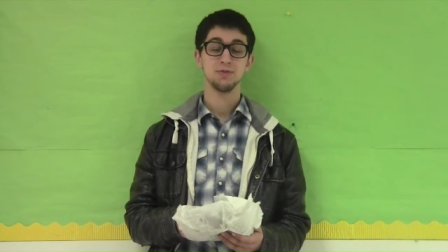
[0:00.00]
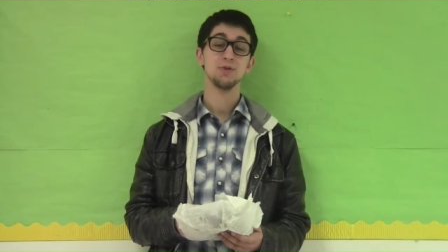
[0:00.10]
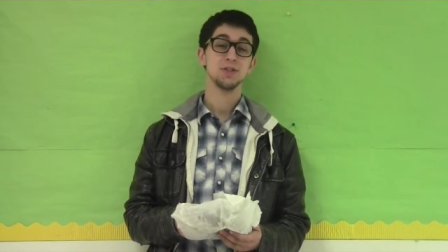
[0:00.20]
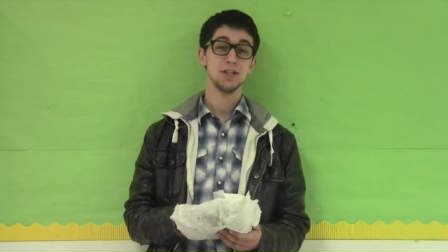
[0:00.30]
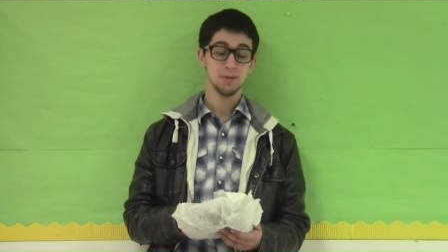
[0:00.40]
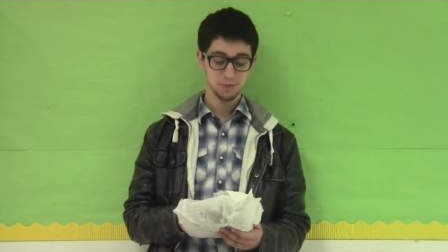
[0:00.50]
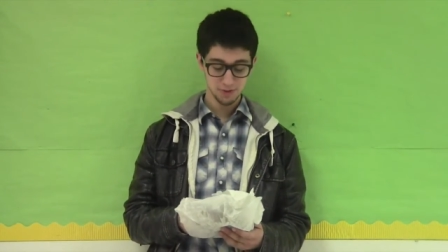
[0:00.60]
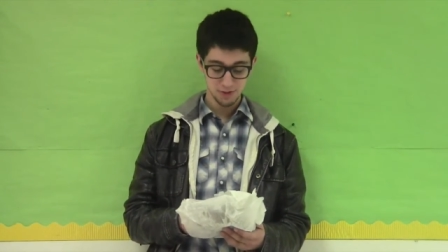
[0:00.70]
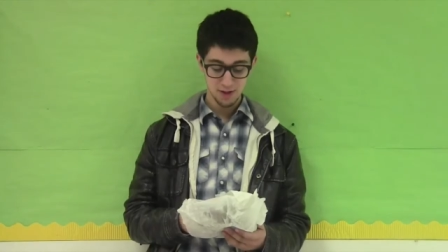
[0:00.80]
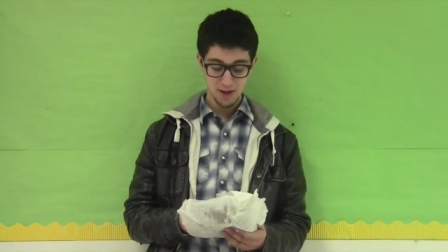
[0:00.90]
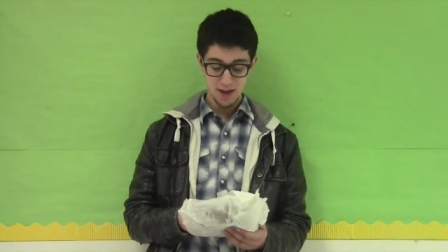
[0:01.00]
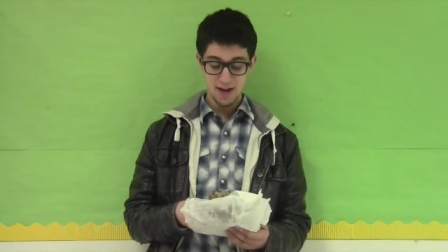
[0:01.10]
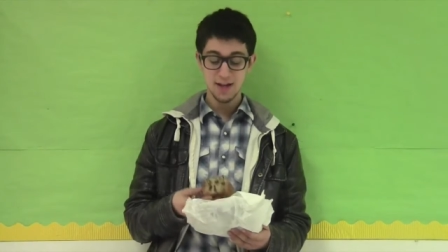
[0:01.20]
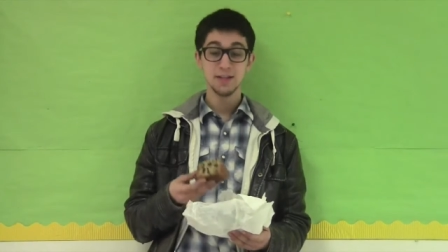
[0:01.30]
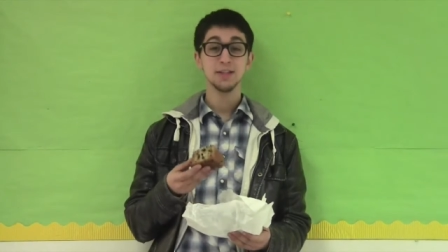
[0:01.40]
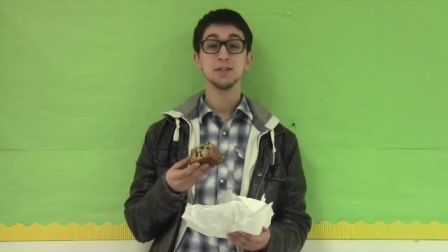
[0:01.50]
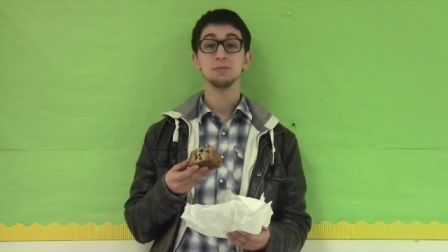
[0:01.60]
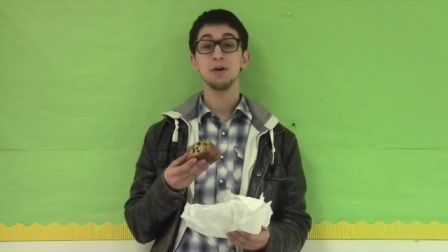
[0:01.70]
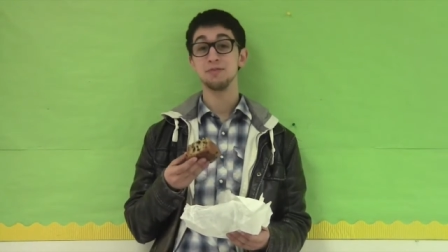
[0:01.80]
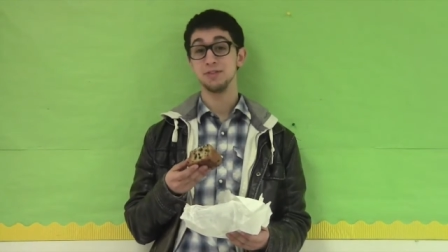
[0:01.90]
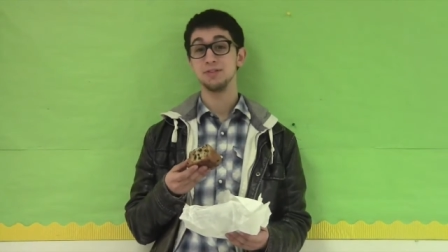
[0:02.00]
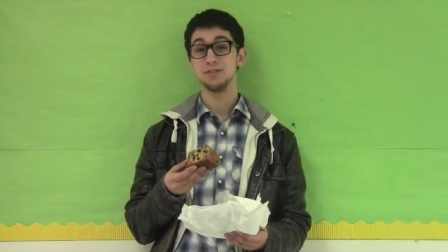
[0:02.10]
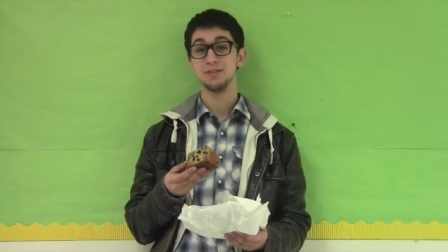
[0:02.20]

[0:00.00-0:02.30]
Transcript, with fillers: For example, being this mom